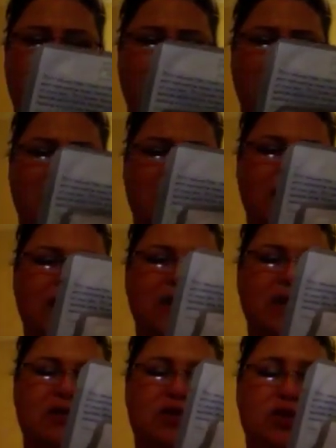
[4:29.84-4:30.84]
tea in
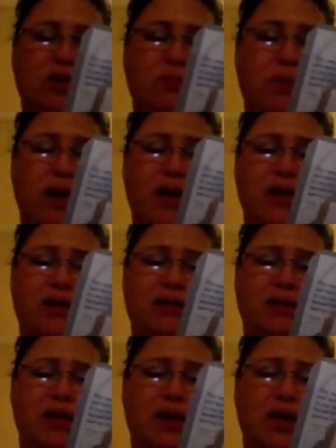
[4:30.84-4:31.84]
it, sheet
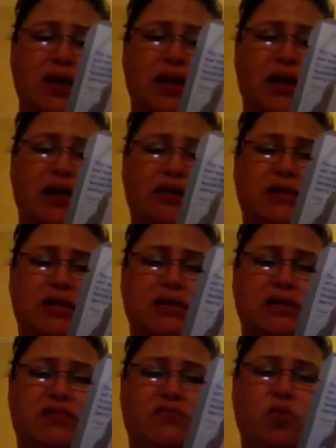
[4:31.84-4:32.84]
mask,
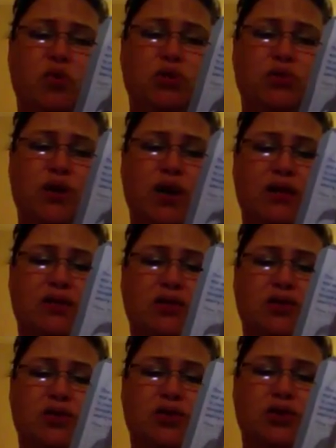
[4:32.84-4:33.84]
intensive, moisturizing,
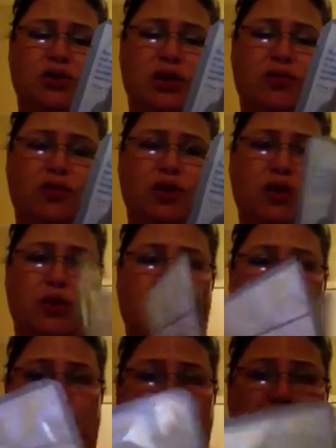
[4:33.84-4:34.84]
nourishing, and
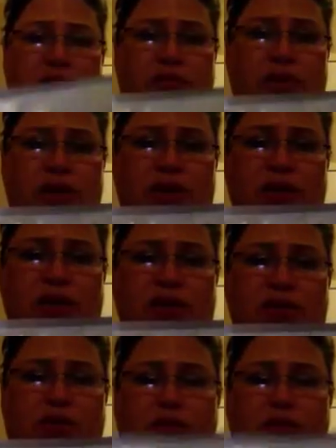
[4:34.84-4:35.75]
renewing. These things are